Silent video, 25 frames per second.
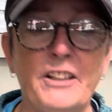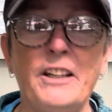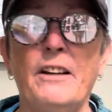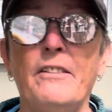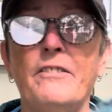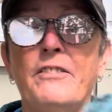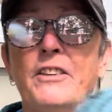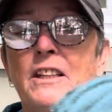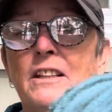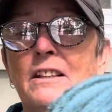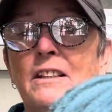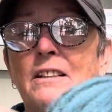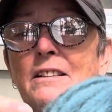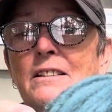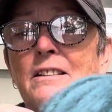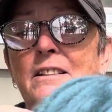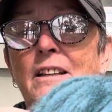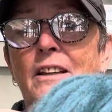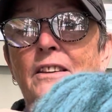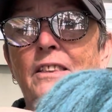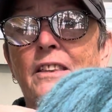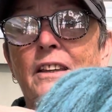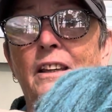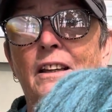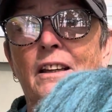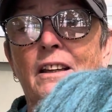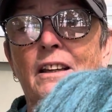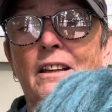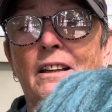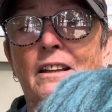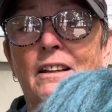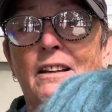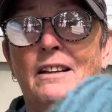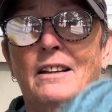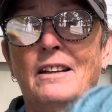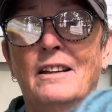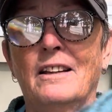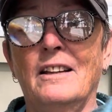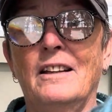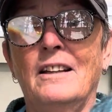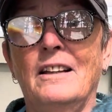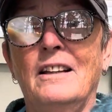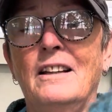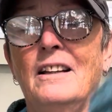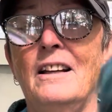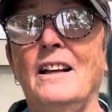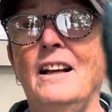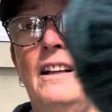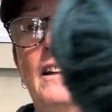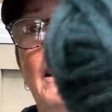of these, I think.
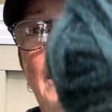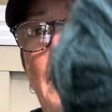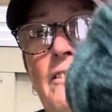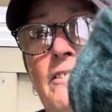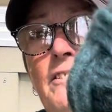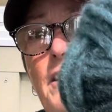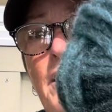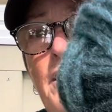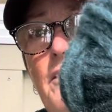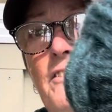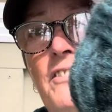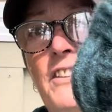11 of